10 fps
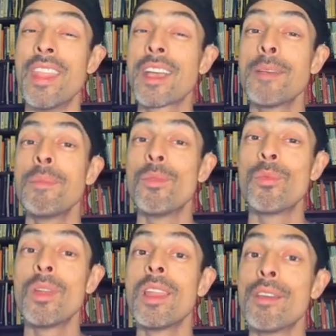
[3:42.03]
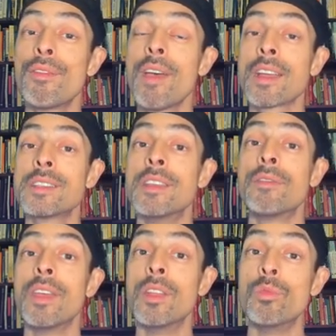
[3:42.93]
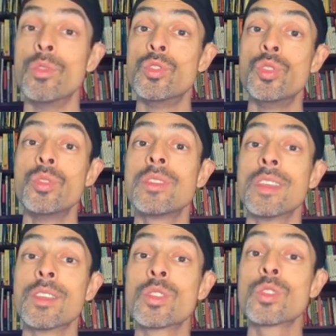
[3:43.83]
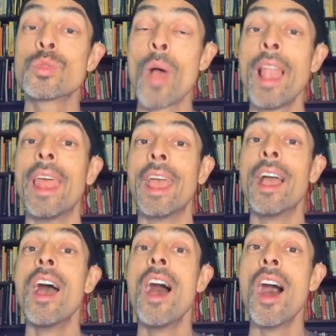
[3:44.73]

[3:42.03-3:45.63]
And that can be really effective in reducing swelling